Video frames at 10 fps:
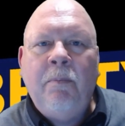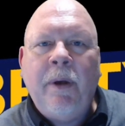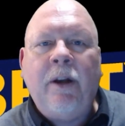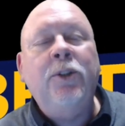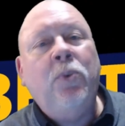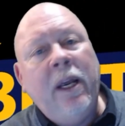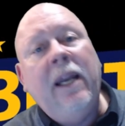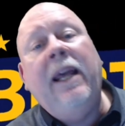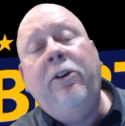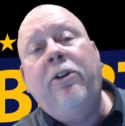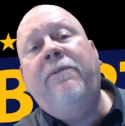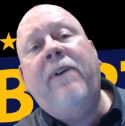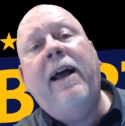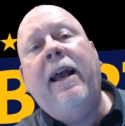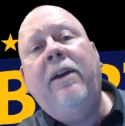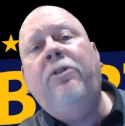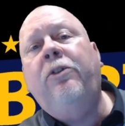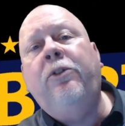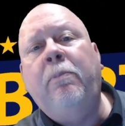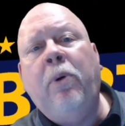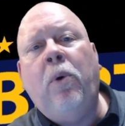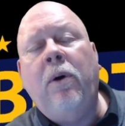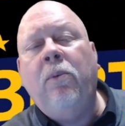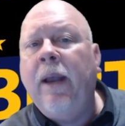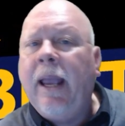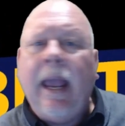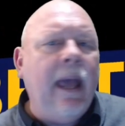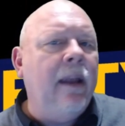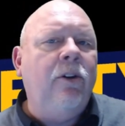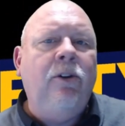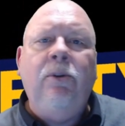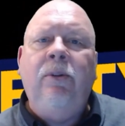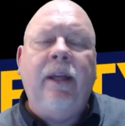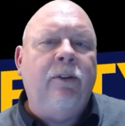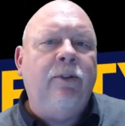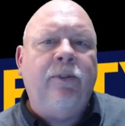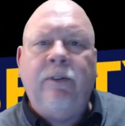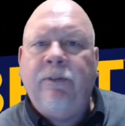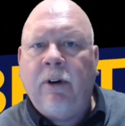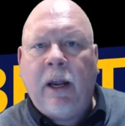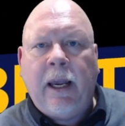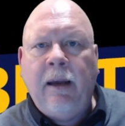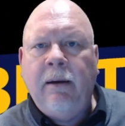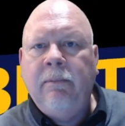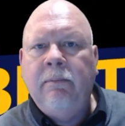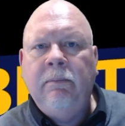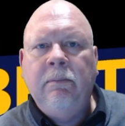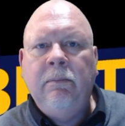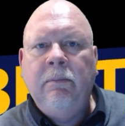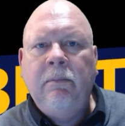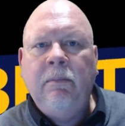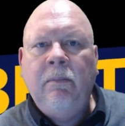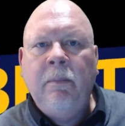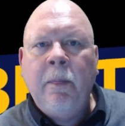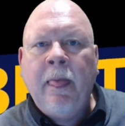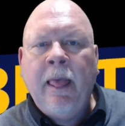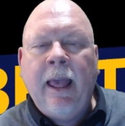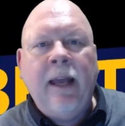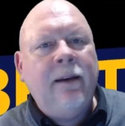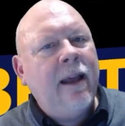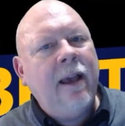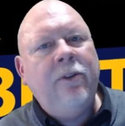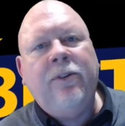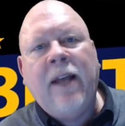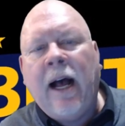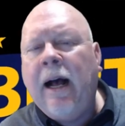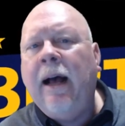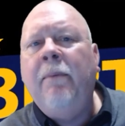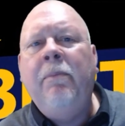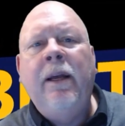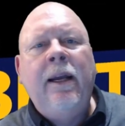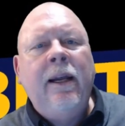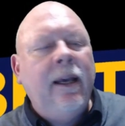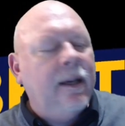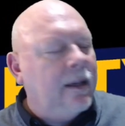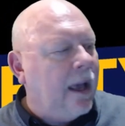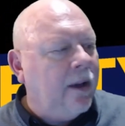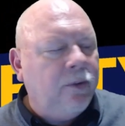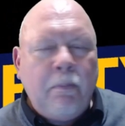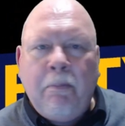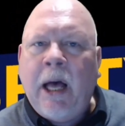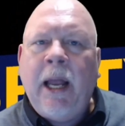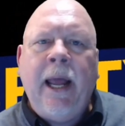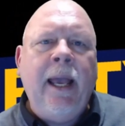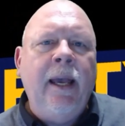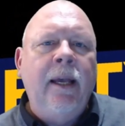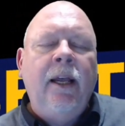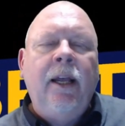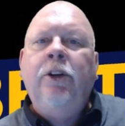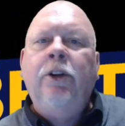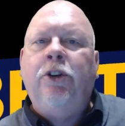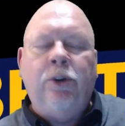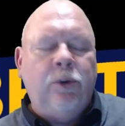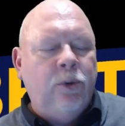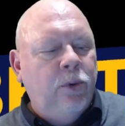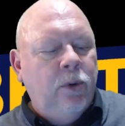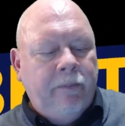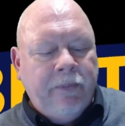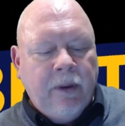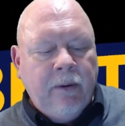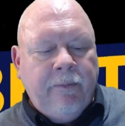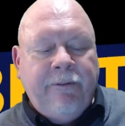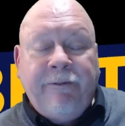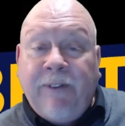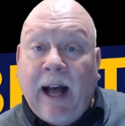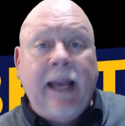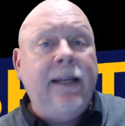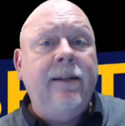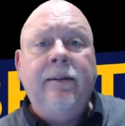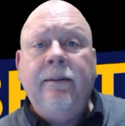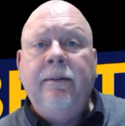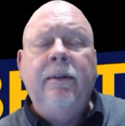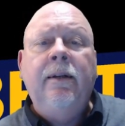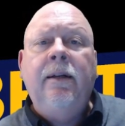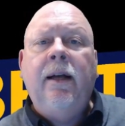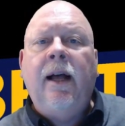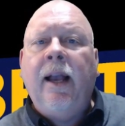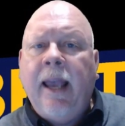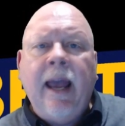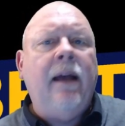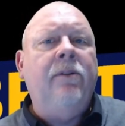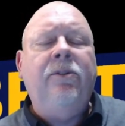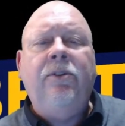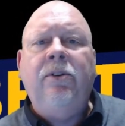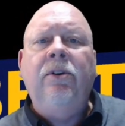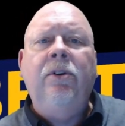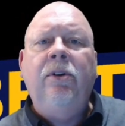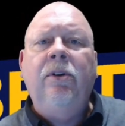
because we need your financial support. We can't do this for free. It takes time, it takes money to fight against